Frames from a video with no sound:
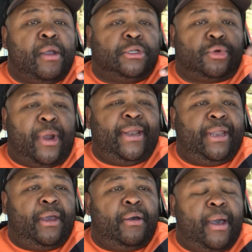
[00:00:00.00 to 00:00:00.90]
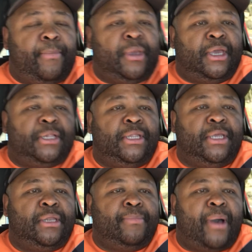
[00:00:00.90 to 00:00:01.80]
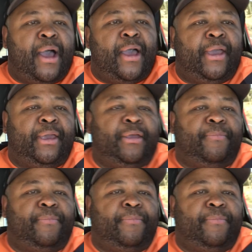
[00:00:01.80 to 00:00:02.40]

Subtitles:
So right now I'm ending my